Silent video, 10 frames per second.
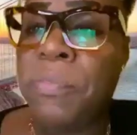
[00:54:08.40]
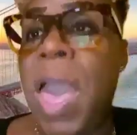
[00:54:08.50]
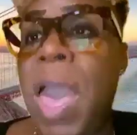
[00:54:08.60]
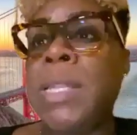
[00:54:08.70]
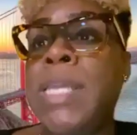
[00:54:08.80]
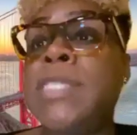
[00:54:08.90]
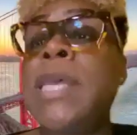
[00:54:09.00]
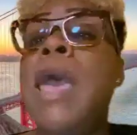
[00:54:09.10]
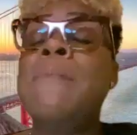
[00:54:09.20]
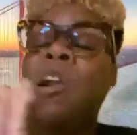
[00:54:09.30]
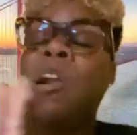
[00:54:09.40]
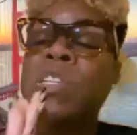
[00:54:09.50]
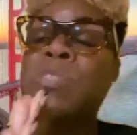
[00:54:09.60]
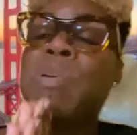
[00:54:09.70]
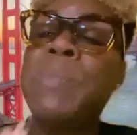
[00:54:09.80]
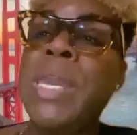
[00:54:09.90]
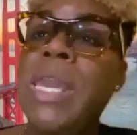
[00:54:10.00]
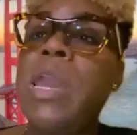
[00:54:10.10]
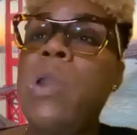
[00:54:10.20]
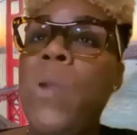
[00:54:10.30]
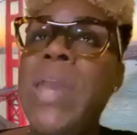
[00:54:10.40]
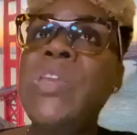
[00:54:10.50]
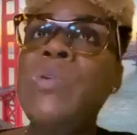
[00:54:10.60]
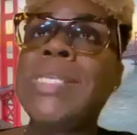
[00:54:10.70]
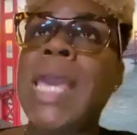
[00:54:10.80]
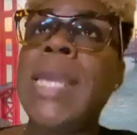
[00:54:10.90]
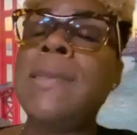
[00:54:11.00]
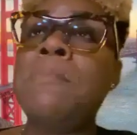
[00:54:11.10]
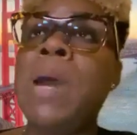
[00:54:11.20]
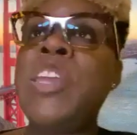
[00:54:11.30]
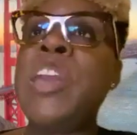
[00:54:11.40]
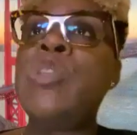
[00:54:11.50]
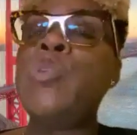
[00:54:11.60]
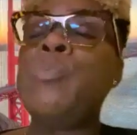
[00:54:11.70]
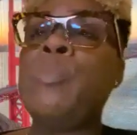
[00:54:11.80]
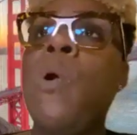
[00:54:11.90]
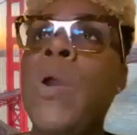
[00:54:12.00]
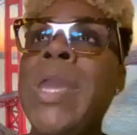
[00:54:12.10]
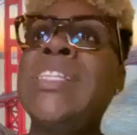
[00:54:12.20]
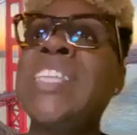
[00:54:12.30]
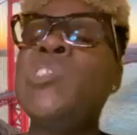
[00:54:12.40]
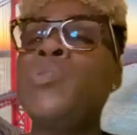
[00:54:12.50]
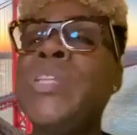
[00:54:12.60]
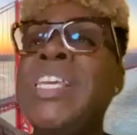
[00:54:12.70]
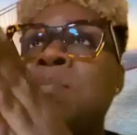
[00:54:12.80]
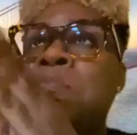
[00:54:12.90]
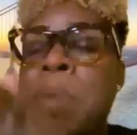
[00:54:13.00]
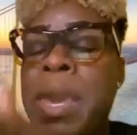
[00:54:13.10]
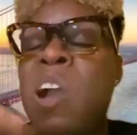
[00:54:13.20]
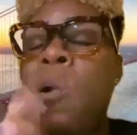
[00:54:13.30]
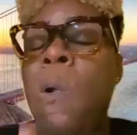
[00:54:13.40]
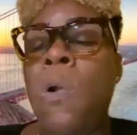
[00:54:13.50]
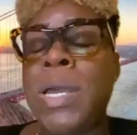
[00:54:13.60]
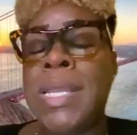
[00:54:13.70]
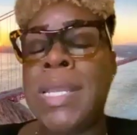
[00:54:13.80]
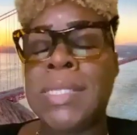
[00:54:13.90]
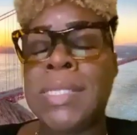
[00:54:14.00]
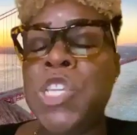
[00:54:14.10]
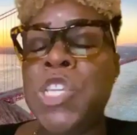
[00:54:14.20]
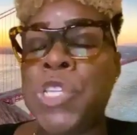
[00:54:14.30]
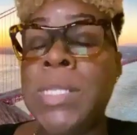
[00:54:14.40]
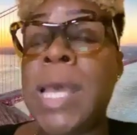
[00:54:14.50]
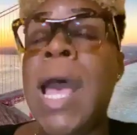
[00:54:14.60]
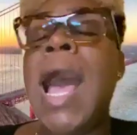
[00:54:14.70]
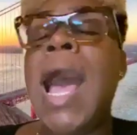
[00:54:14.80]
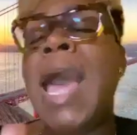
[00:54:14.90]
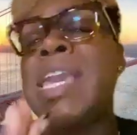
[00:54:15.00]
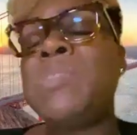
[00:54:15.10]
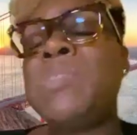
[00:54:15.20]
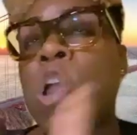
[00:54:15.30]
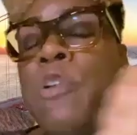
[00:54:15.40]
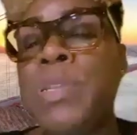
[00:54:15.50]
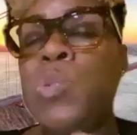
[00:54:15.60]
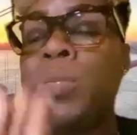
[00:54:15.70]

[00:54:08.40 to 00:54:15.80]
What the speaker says: families. Because for me, when you take the money and you pour it into these bigger organizations, I am sorry